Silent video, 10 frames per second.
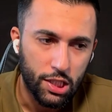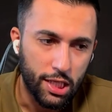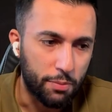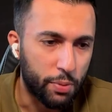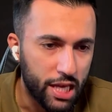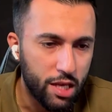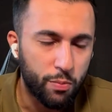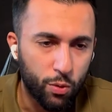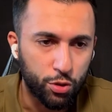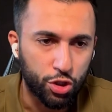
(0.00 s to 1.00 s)
did
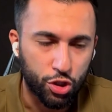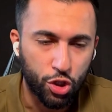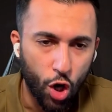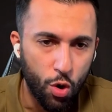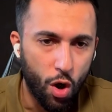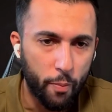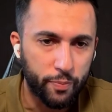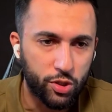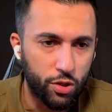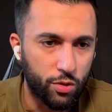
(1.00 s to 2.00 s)
people just go up
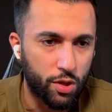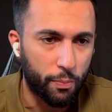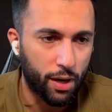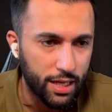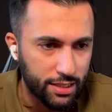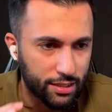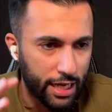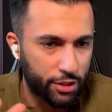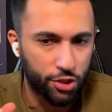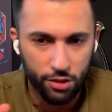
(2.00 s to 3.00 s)
to the police
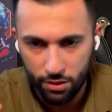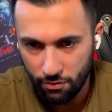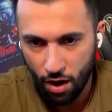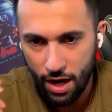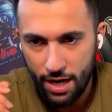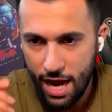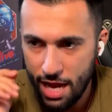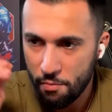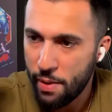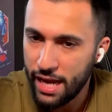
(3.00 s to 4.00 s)
station, right,
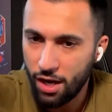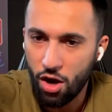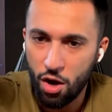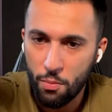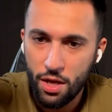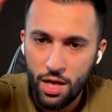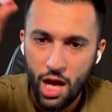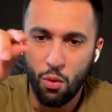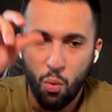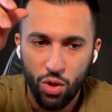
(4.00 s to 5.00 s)
and pick up
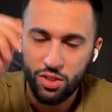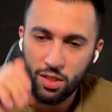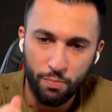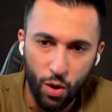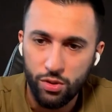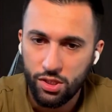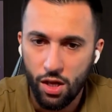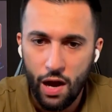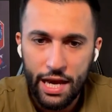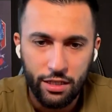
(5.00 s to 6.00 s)
a wanted poster
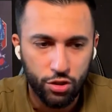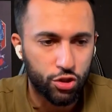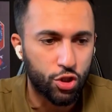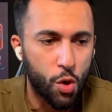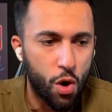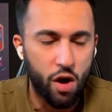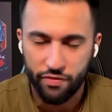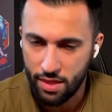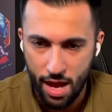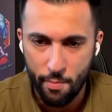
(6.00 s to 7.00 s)
and then just go
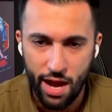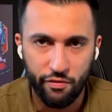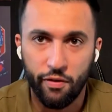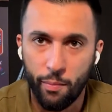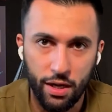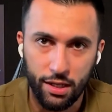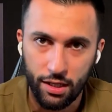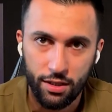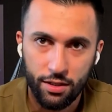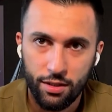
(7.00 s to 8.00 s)
after that man for
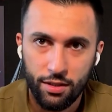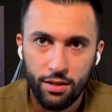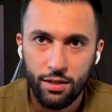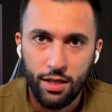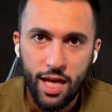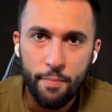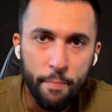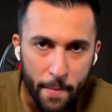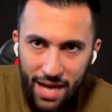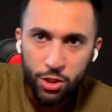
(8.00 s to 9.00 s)
money?
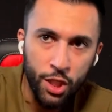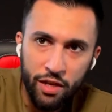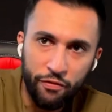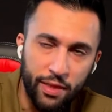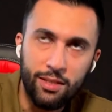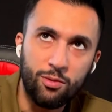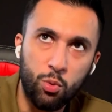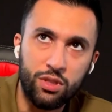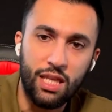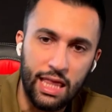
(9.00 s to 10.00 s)
Imagine if this
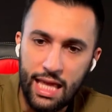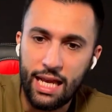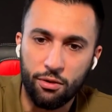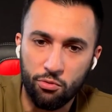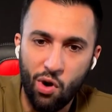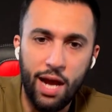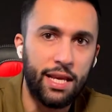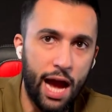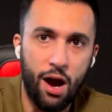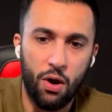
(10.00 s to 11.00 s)
was a thing right
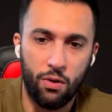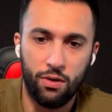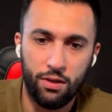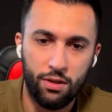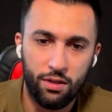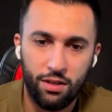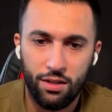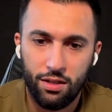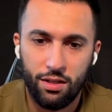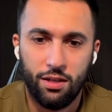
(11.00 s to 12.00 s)
now.
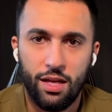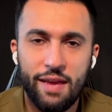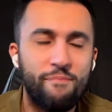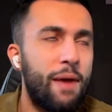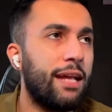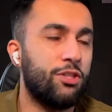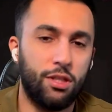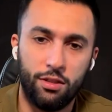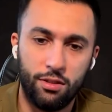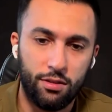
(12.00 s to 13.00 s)
Imagine.